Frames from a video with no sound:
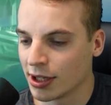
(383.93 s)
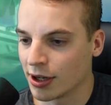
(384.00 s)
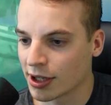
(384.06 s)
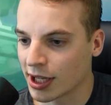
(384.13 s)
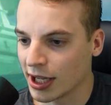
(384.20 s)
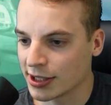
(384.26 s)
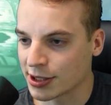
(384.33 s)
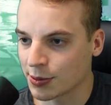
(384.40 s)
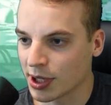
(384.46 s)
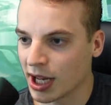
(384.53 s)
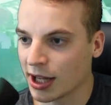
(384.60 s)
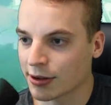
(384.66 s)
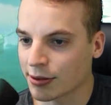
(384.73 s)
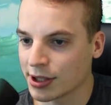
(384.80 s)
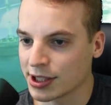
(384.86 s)
Okay, so we
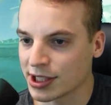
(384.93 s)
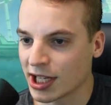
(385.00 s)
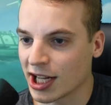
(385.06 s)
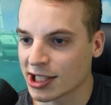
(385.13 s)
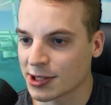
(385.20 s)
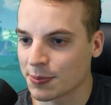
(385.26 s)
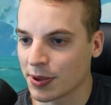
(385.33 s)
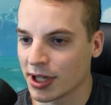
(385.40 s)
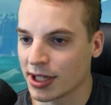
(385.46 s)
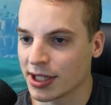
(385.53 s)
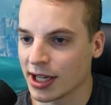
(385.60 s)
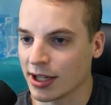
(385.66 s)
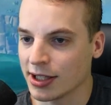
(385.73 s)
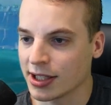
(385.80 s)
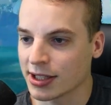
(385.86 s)
got 3 shots, but
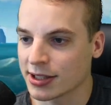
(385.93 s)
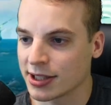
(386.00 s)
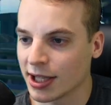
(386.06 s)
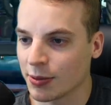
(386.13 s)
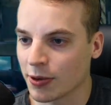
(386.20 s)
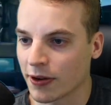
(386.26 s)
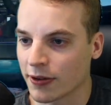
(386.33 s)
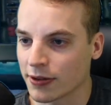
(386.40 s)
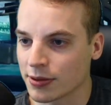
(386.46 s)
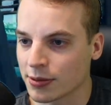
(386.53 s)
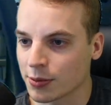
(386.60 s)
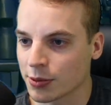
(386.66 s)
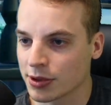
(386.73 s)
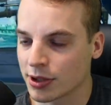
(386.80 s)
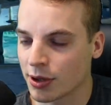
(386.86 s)
now you can see we're
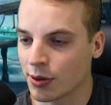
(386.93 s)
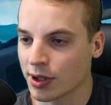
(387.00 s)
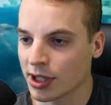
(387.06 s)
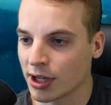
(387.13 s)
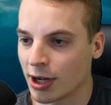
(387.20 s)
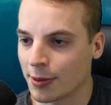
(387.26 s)
going in